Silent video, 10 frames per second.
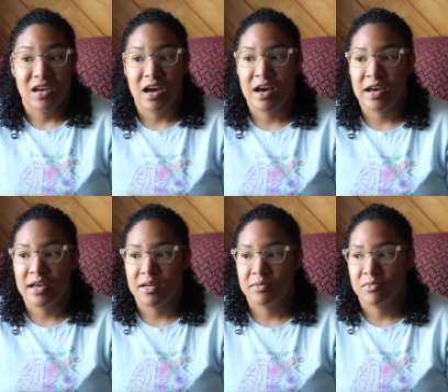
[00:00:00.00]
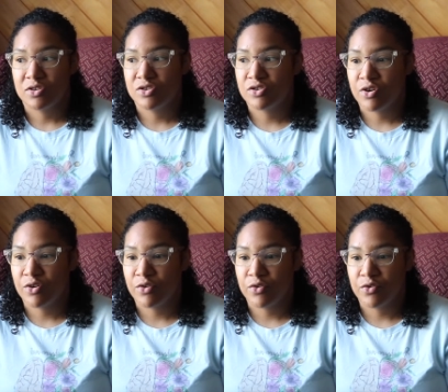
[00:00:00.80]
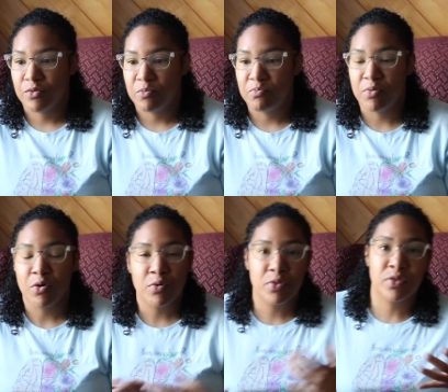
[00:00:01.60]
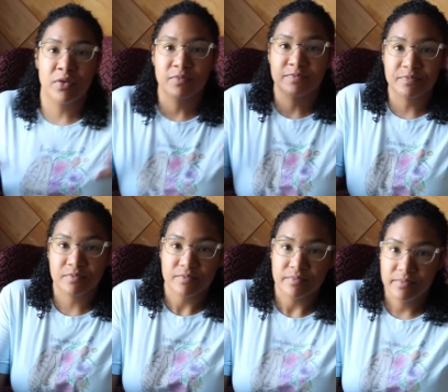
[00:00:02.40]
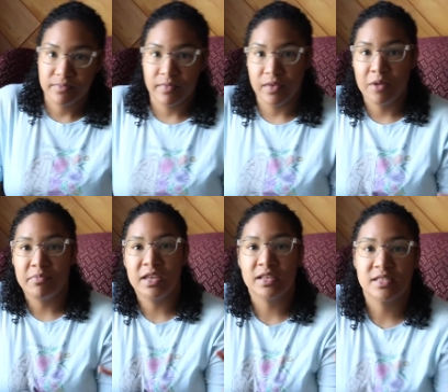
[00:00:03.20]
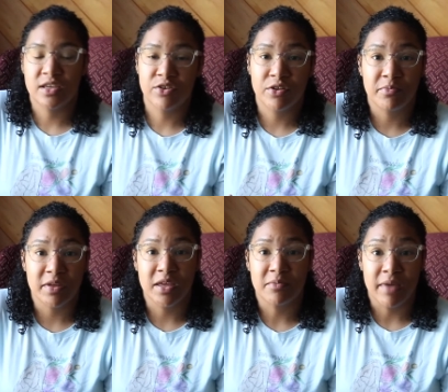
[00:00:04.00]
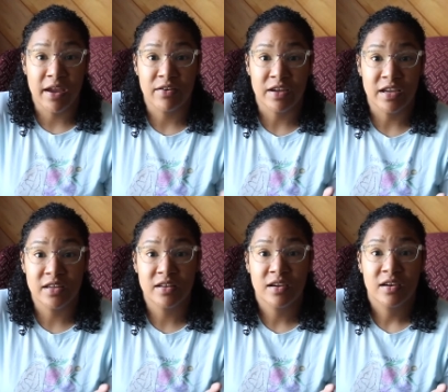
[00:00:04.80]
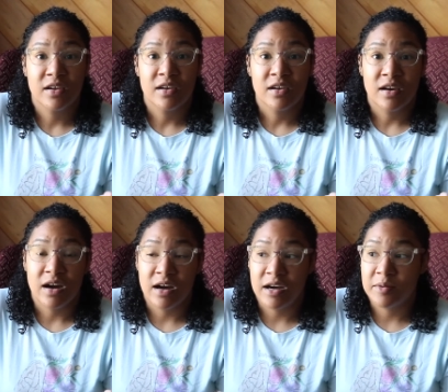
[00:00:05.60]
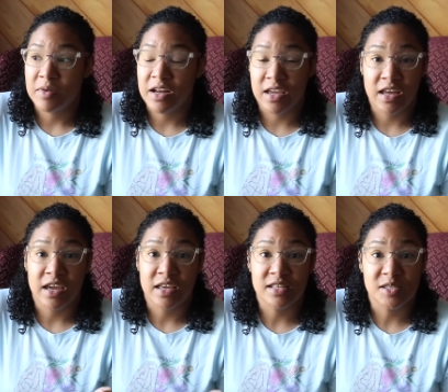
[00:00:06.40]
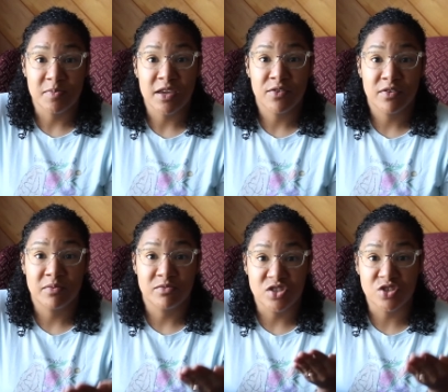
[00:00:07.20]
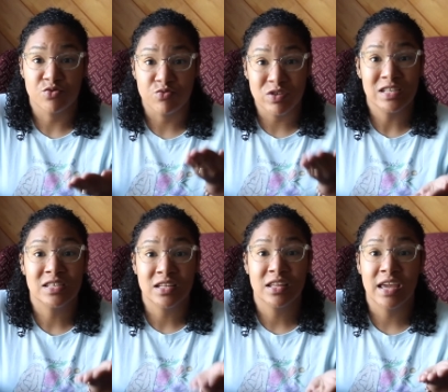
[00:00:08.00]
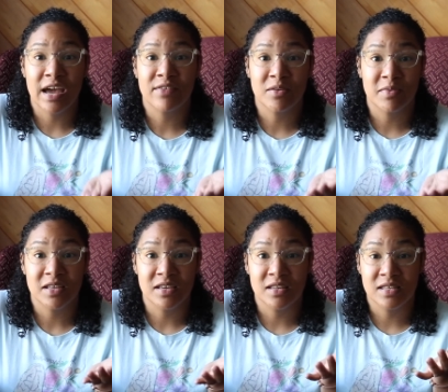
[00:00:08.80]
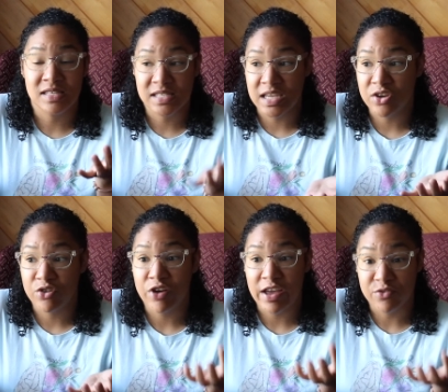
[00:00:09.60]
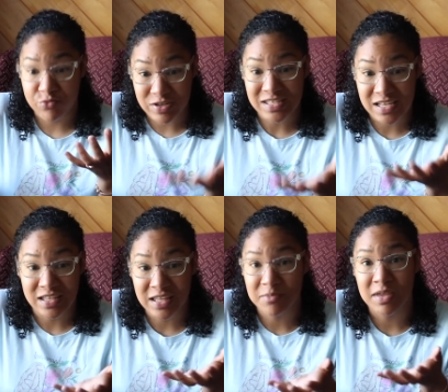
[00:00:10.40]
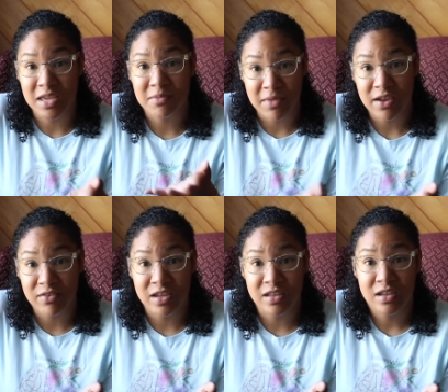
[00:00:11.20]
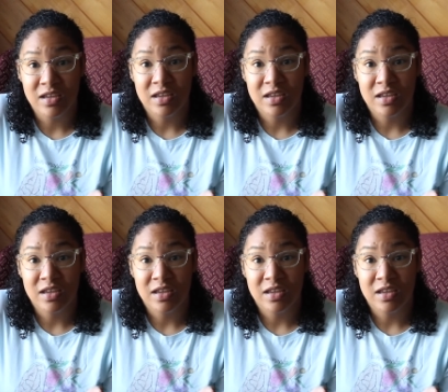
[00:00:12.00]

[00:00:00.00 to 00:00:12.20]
Um, so both being single and being married, um, and again, I can speak from just recently having been single and recently being married.